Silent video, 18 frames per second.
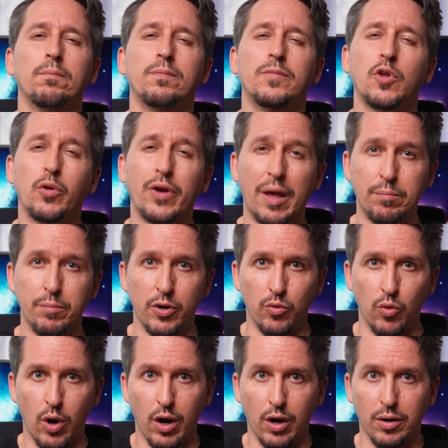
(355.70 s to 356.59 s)
Don't get me
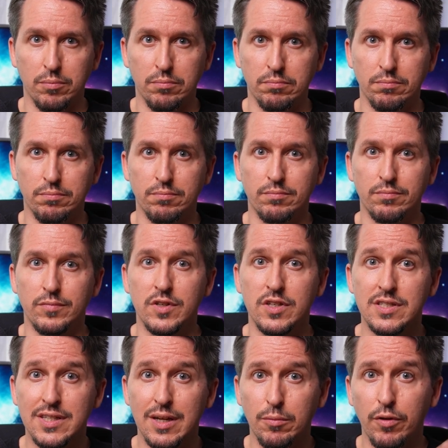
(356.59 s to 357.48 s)
wrong,
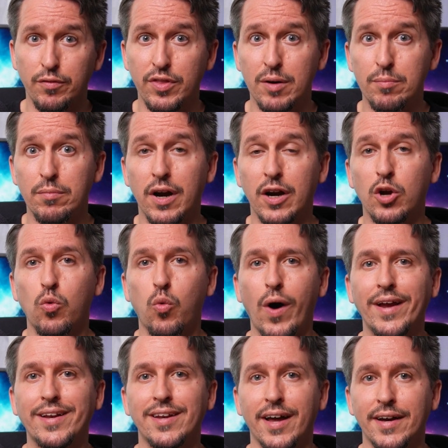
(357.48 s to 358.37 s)
some of them are
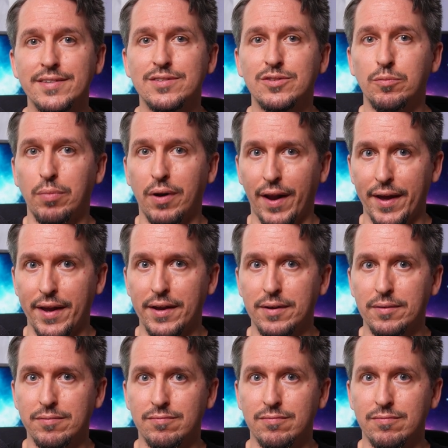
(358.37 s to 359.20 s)
quite nice to play,